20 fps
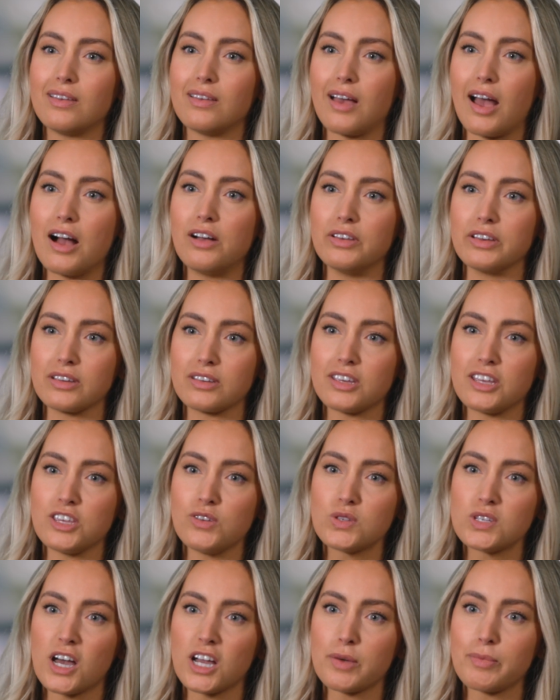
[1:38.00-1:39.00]
Alec, can you
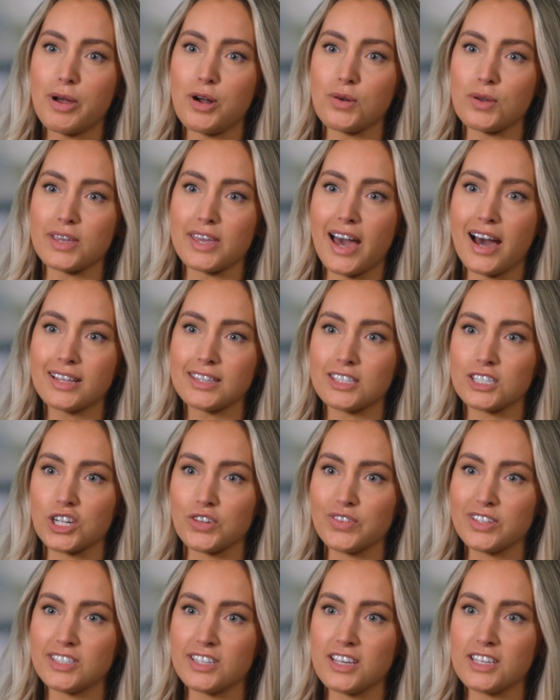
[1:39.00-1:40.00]
talk about GATT
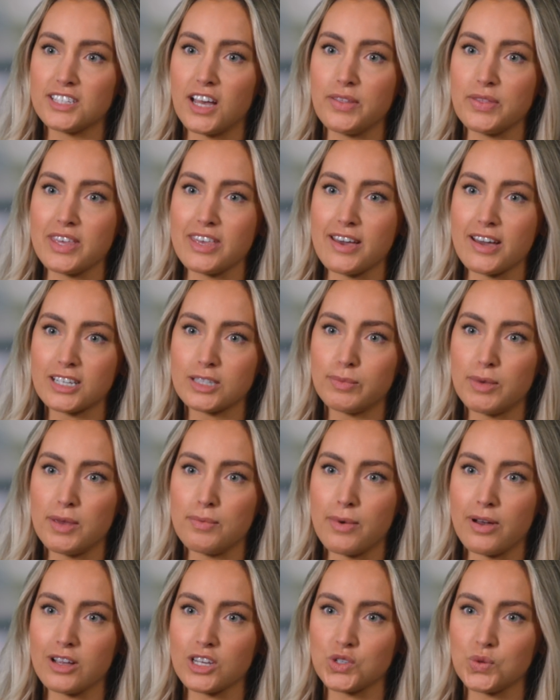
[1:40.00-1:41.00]
services on the XBee
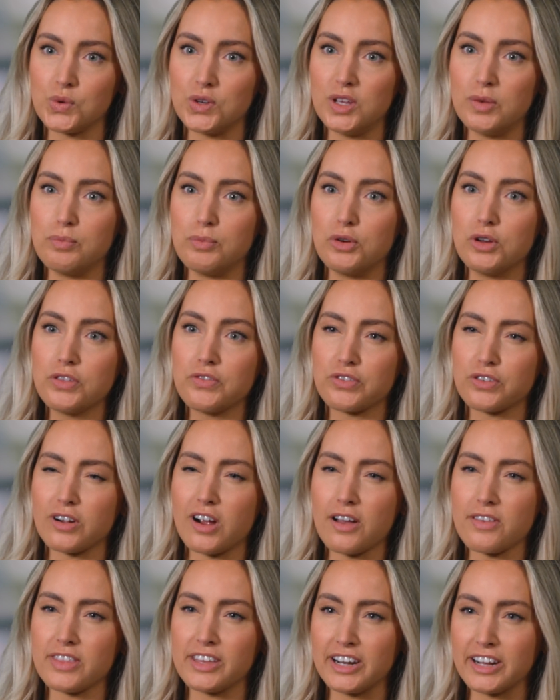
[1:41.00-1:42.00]
module, both for
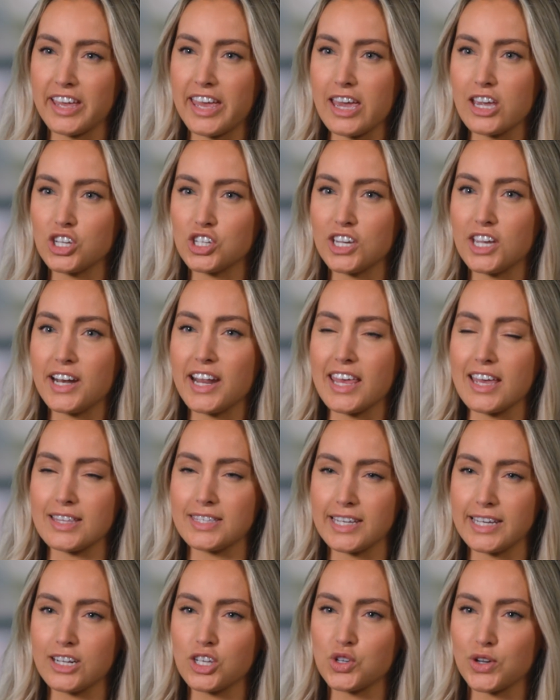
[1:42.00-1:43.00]
authentication and
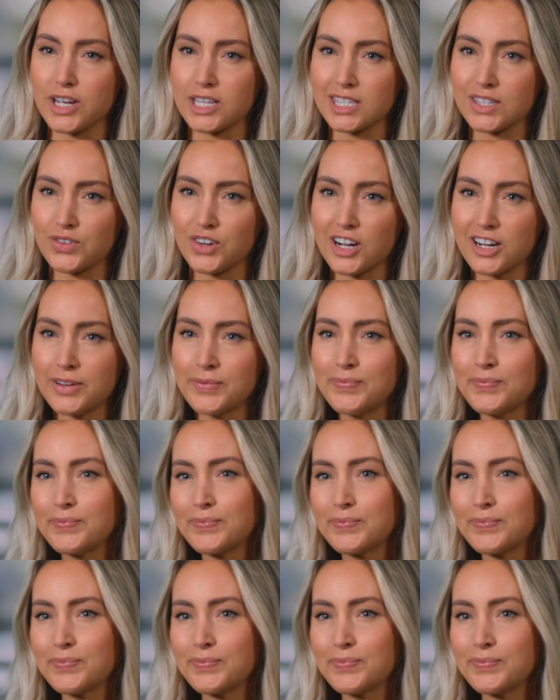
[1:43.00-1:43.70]
data transfer?